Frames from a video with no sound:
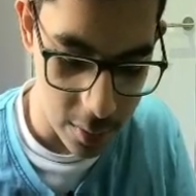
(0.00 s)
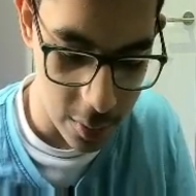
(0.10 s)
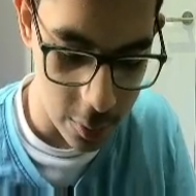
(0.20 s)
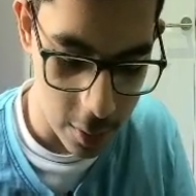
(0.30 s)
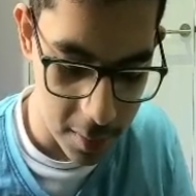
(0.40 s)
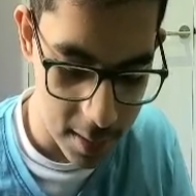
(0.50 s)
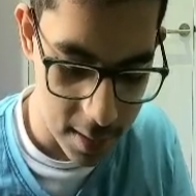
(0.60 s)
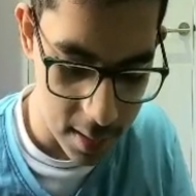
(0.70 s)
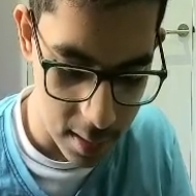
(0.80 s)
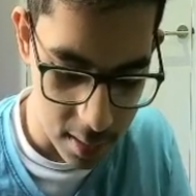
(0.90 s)
when
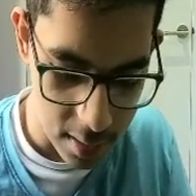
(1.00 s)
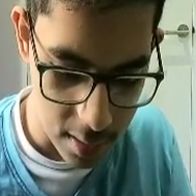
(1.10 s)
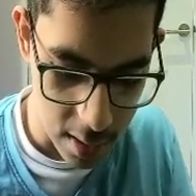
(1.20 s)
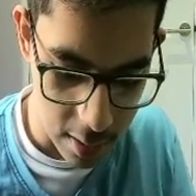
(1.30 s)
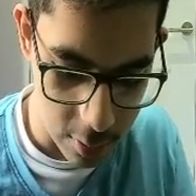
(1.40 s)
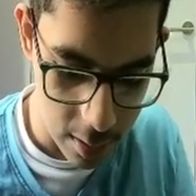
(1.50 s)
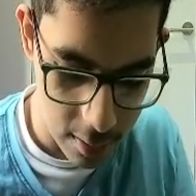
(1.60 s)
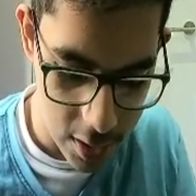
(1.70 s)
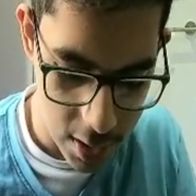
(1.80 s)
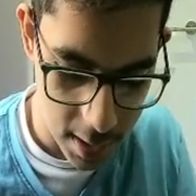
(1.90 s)
we're
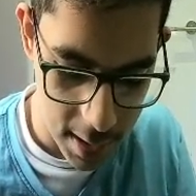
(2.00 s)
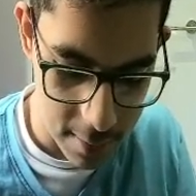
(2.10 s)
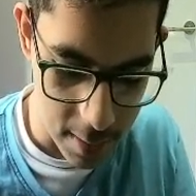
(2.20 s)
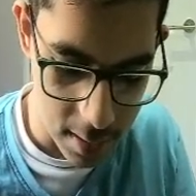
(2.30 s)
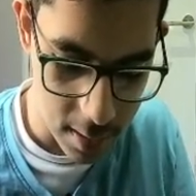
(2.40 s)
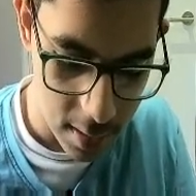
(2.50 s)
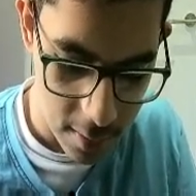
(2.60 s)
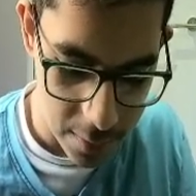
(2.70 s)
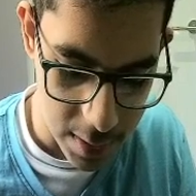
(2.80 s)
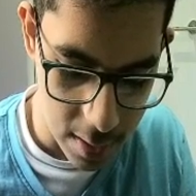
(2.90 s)
rearranging AB,
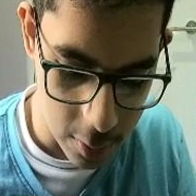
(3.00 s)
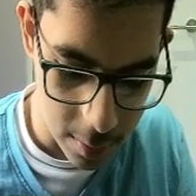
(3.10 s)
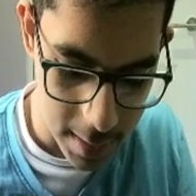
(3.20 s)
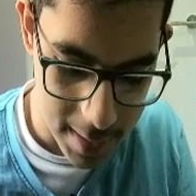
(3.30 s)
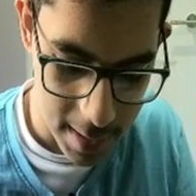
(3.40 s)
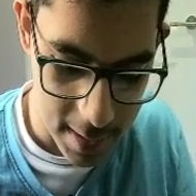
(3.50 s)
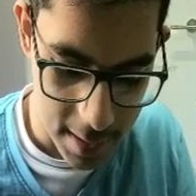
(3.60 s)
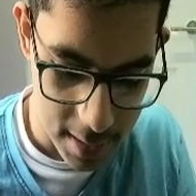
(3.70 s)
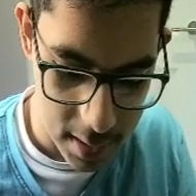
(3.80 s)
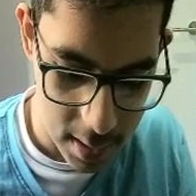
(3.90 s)
then we'll basically
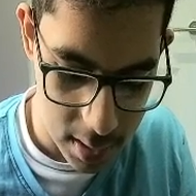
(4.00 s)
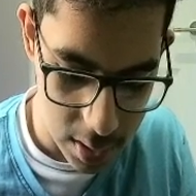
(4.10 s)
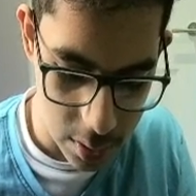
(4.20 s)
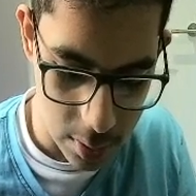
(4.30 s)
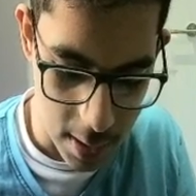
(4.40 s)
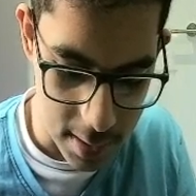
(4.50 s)
get two